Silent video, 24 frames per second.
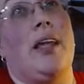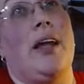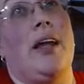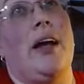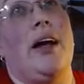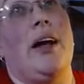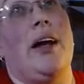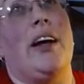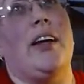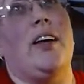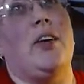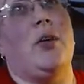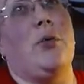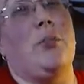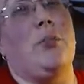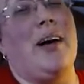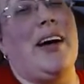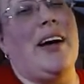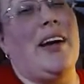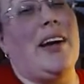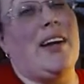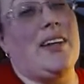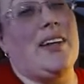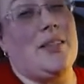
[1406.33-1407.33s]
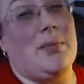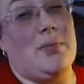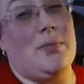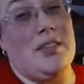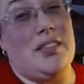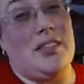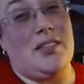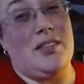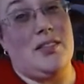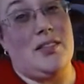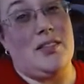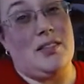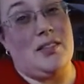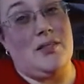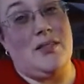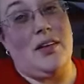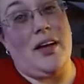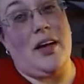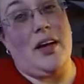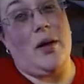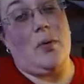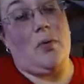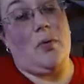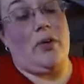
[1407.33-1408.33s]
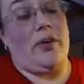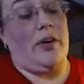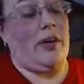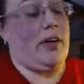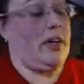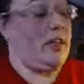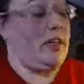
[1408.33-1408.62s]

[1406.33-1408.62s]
know my husband's still at work.